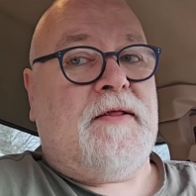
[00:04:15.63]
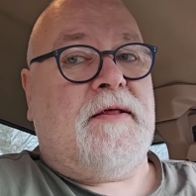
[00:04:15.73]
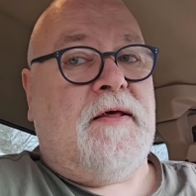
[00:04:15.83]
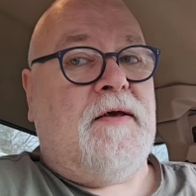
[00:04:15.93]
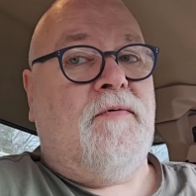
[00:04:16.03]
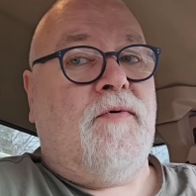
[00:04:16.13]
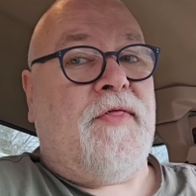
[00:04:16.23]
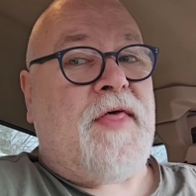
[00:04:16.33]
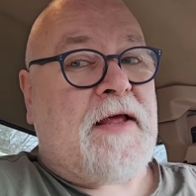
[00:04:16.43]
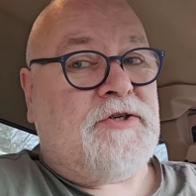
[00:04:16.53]
let's see
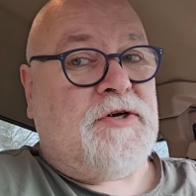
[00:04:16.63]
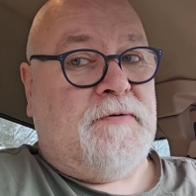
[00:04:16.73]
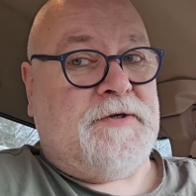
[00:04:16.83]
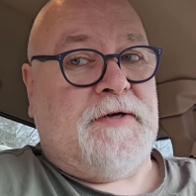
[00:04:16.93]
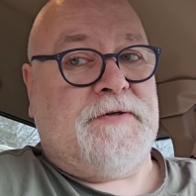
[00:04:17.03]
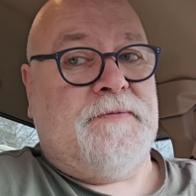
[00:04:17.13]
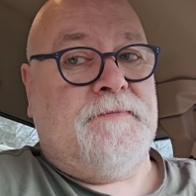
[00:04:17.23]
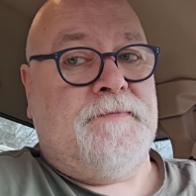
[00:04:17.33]
what that shows us.